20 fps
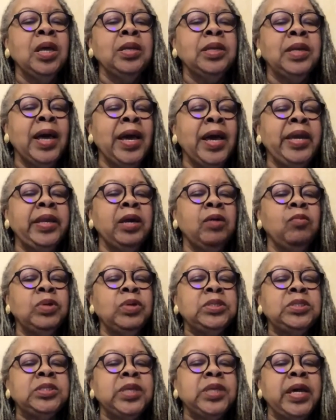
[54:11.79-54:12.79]
Nina
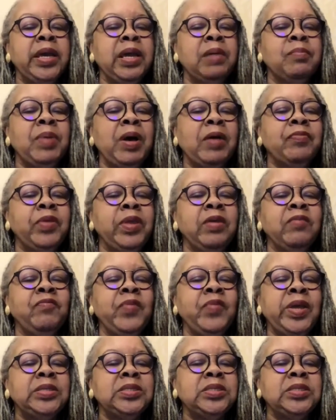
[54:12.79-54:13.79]
would say about the
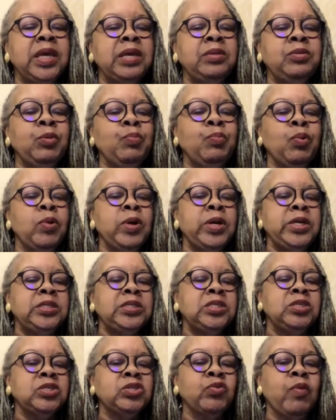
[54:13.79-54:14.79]
events that Du
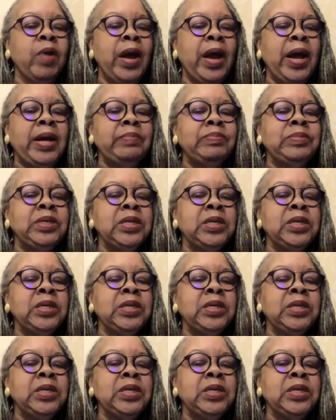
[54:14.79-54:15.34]
Bois described.